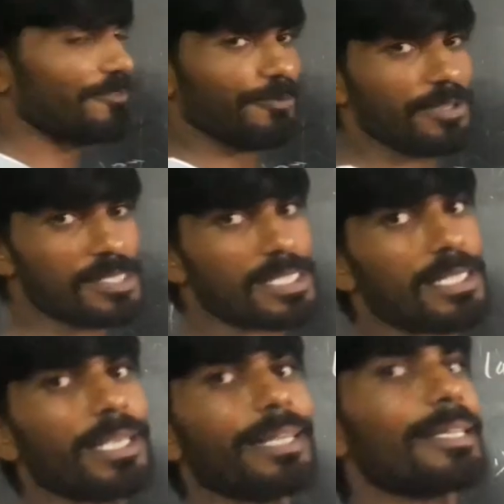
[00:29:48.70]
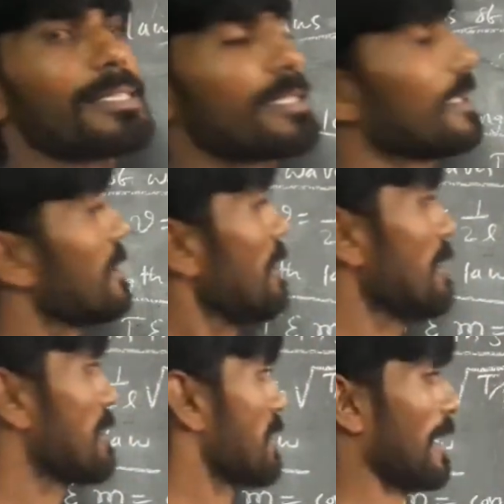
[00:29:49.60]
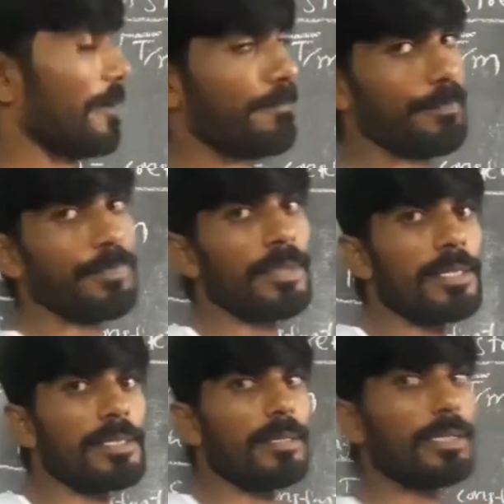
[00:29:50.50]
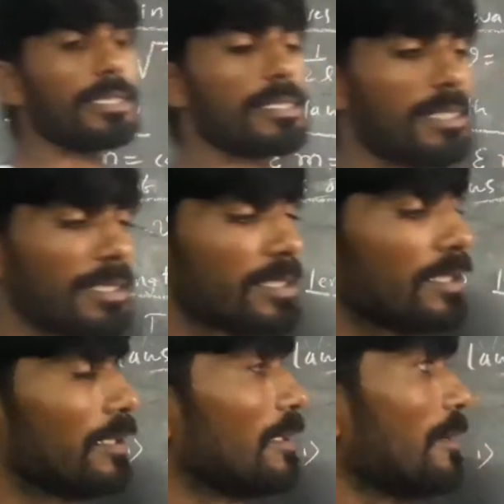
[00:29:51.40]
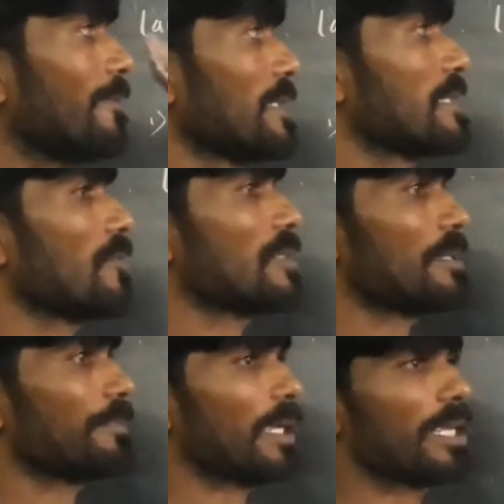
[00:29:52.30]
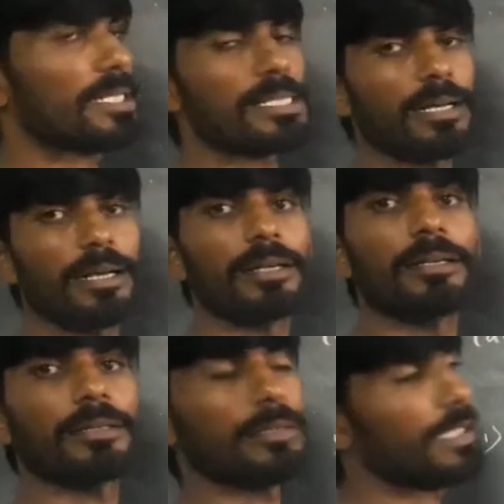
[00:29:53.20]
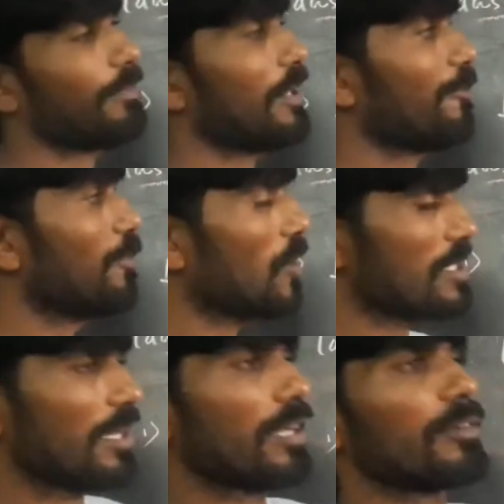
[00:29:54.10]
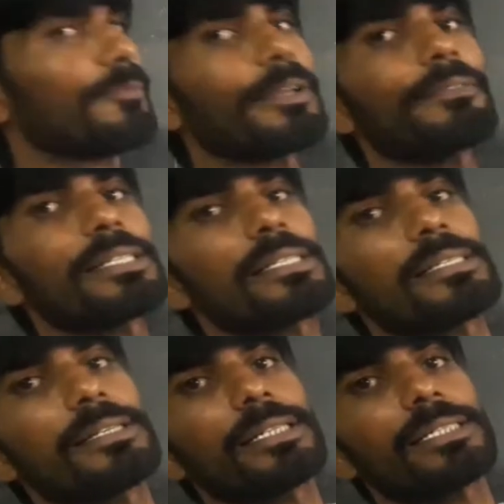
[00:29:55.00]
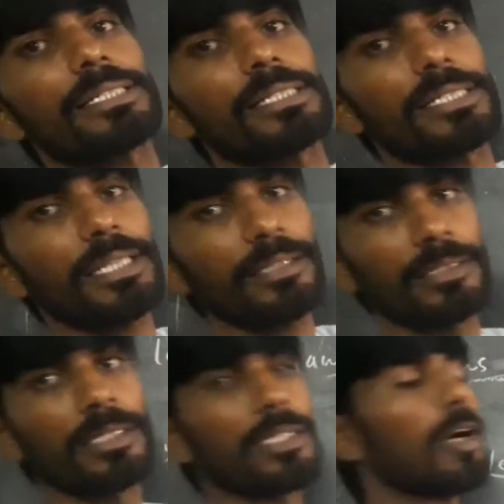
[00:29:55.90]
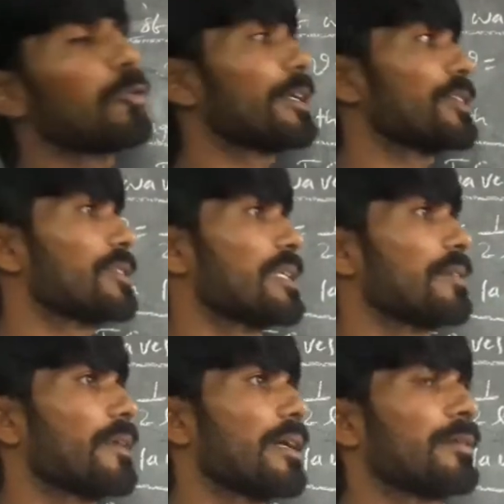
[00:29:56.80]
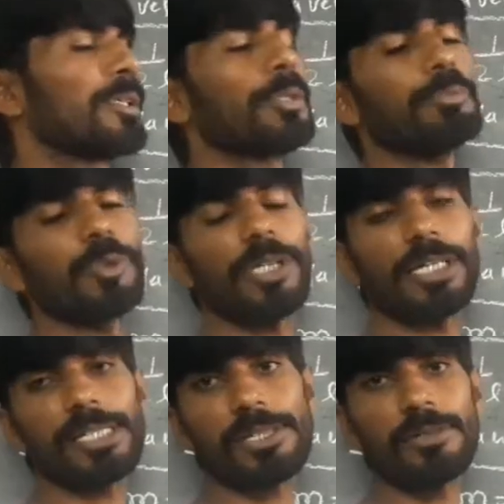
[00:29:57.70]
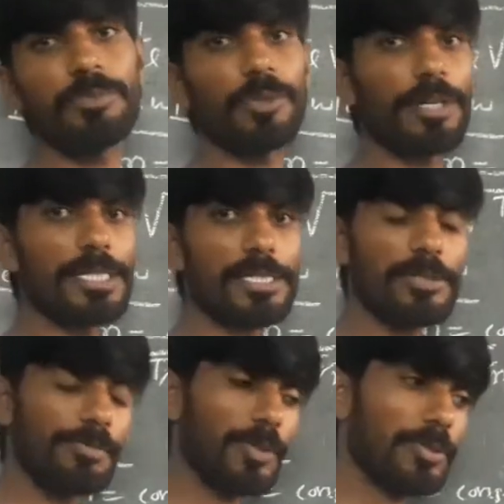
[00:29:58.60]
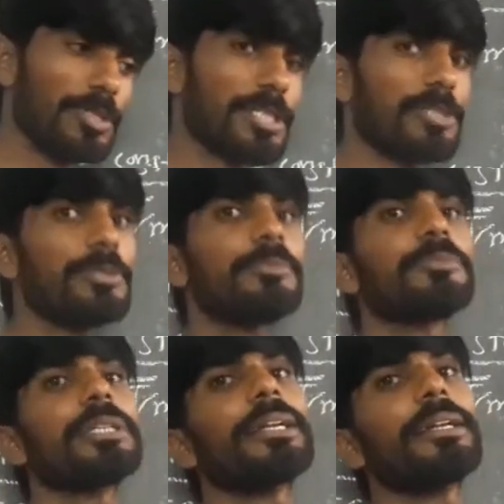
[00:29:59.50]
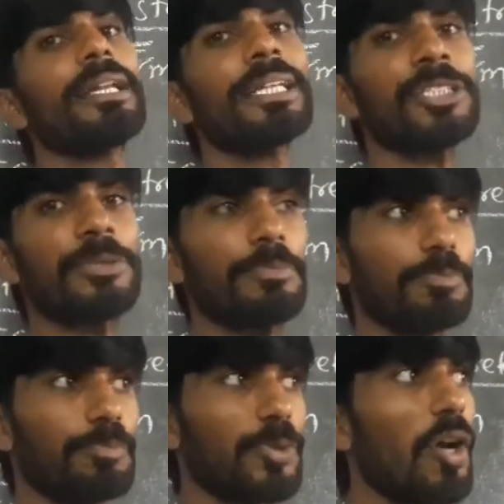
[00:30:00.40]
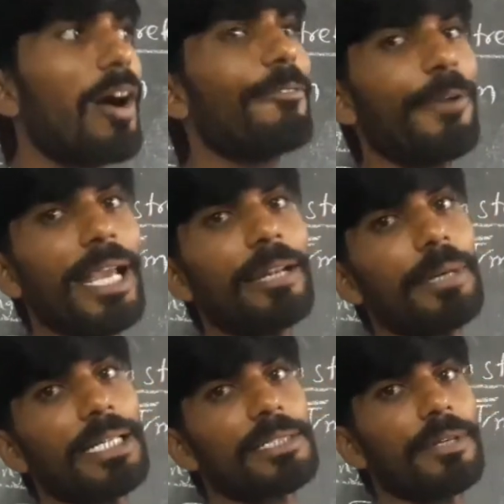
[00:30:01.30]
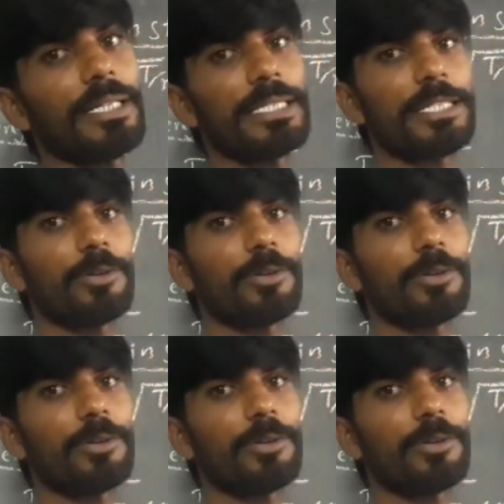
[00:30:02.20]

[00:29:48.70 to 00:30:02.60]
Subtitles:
waves in a structured string. So this is the first concept is the number of modes or frequencies in a structured string. How to ratio that one? Mu naught is to mu 1 is to mu 2 is to mu of n minus 1 is equal